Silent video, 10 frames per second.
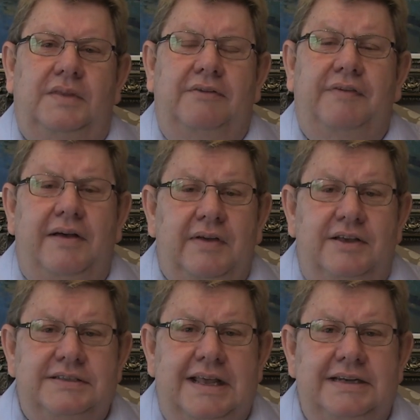5
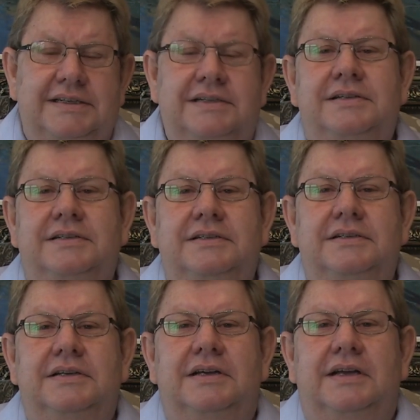hours later,
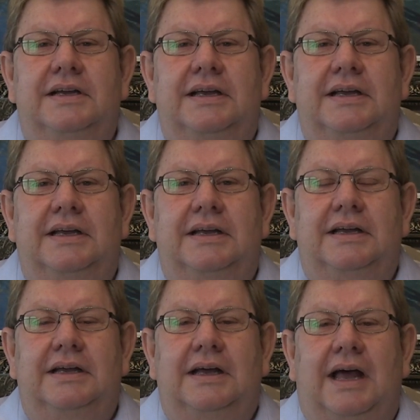
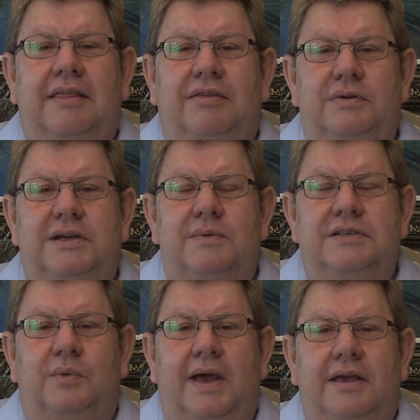I thought I
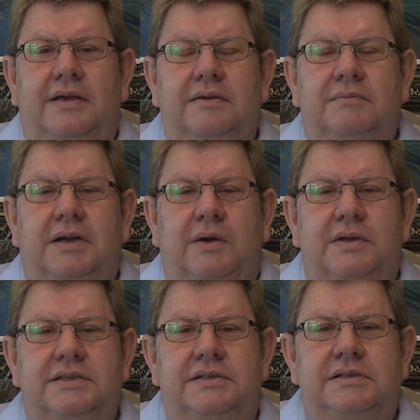was awake, but I
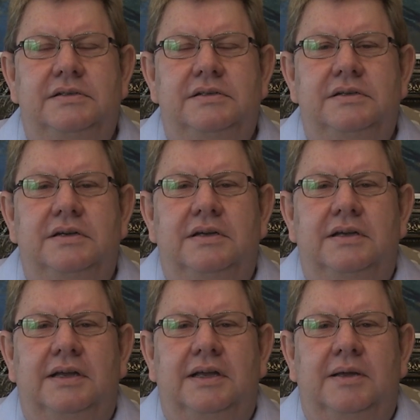wasn't.
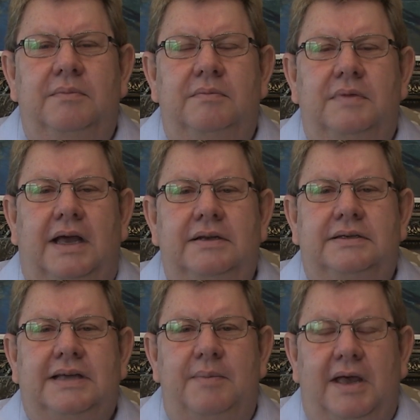I'd
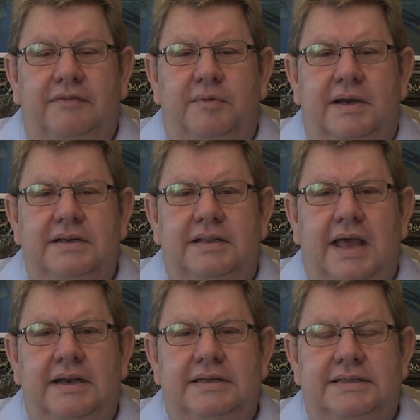come out from under the
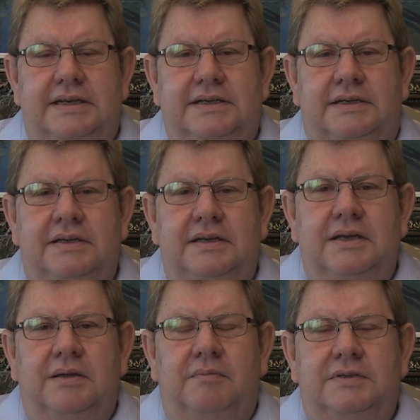anesthetic,
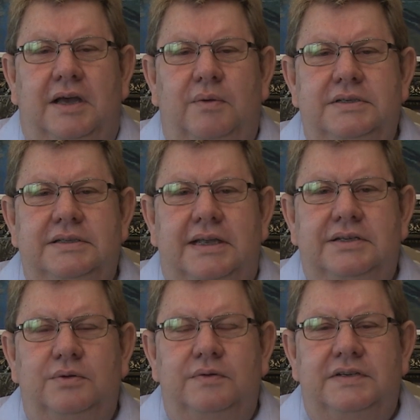so I was in that
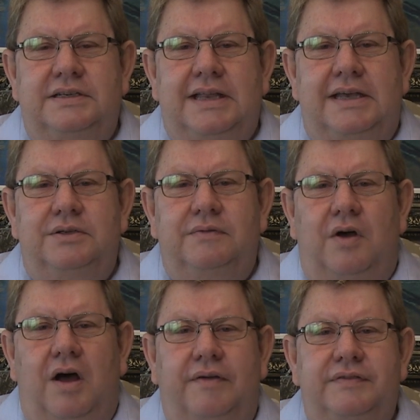sort of state
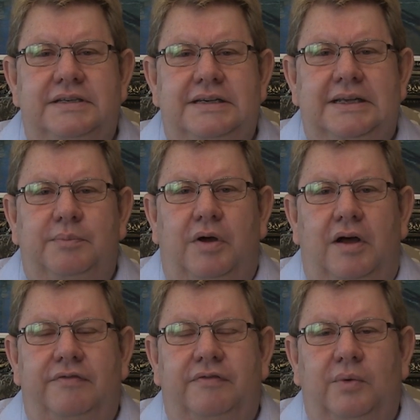of half sleep,
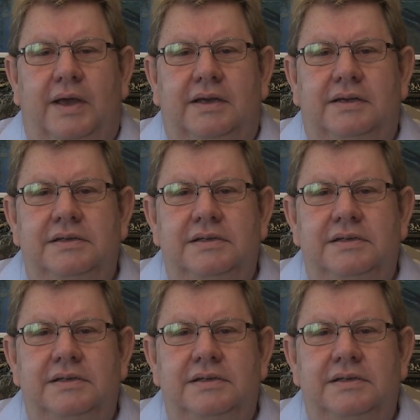half awake,